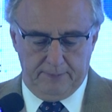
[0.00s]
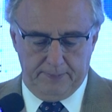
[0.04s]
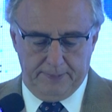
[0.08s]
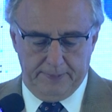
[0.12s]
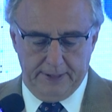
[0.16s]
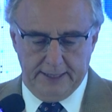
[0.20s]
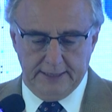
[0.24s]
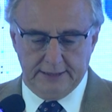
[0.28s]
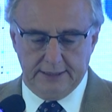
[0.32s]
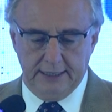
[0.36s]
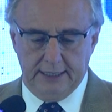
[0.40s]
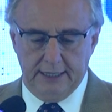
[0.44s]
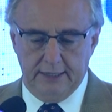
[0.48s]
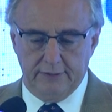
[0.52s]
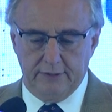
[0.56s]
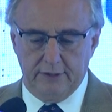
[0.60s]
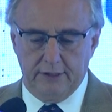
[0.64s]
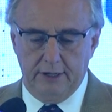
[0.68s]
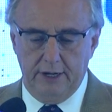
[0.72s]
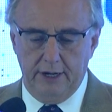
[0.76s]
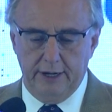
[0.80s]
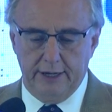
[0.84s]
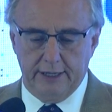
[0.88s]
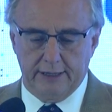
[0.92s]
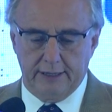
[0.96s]
patient had a
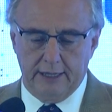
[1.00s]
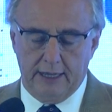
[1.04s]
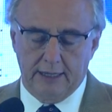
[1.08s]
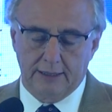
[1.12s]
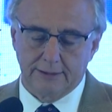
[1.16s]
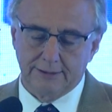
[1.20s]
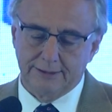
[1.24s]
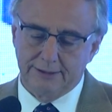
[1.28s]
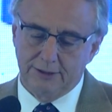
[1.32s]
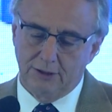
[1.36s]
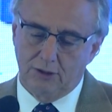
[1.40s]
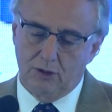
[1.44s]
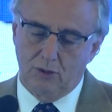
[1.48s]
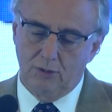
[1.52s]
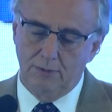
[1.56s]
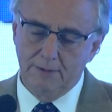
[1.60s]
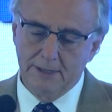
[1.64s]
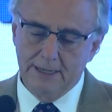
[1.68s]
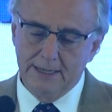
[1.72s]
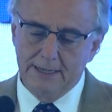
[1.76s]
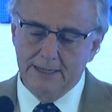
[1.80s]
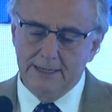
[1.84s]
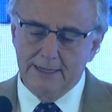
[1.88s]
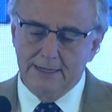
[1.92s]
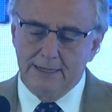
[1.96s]
heart attack. So
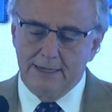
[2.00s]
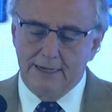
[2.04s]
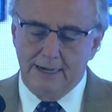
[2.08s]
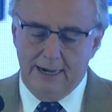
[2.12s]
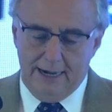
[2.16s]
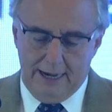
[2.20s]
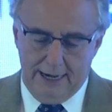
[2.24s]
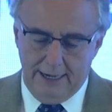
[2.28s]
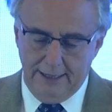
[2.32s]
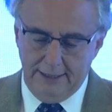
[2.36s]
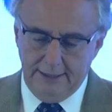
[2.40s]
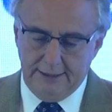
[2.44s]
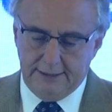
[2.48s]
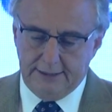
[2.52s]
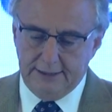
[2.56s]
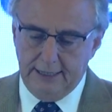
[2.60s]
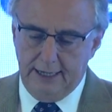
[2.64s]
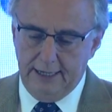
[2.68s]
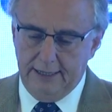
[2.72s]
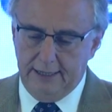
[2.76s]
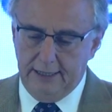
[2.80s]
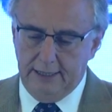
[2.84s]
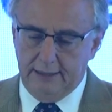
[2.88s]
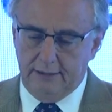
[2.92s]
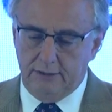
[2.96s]
I
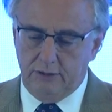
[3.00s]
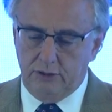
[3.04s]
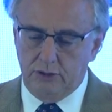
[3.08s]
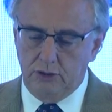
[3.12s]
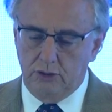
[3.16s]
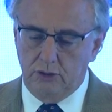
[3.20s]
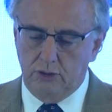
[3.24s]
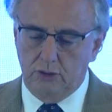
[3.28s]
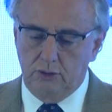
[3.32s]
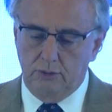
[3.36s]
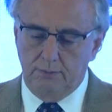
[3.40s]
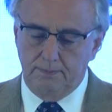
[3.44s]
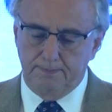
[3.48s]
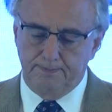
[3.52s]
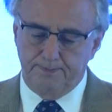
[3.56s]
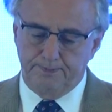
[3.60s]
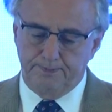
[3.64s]
decided to,